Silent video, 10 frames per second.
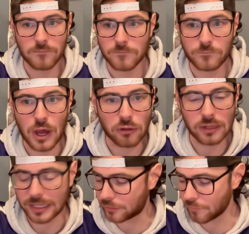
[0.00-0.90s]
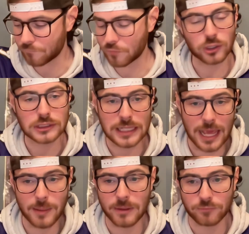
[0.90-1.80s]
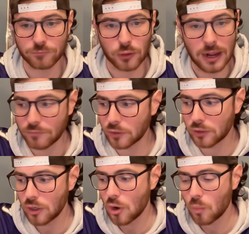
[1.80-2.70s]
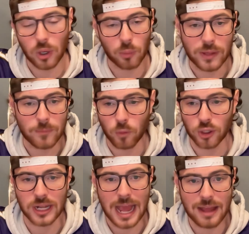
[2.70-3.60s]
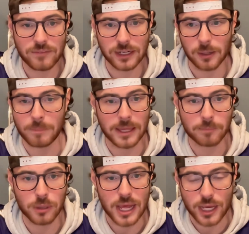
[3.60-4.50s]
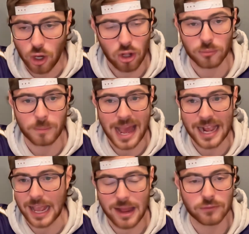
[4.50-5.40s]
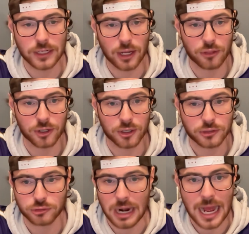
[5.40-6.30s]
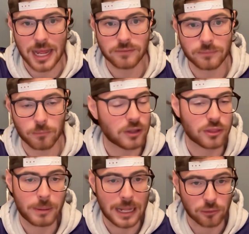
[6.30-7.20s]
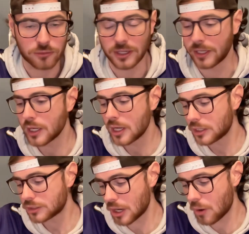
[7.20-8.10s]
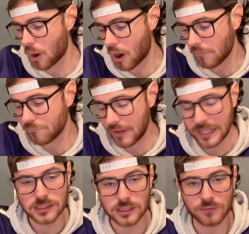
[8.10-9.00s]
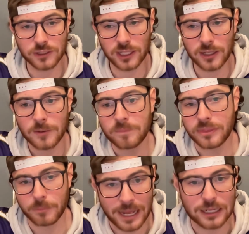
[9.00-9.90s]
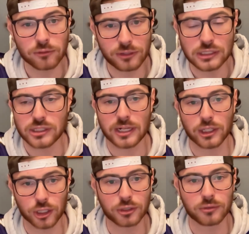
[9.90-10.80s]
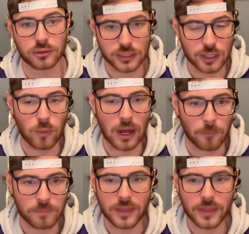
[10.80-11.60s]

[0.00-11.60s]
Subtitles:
Felt like the first game in forever where we weren't having a big play called back every other drive with a penalty. So offensively, the penalties did well.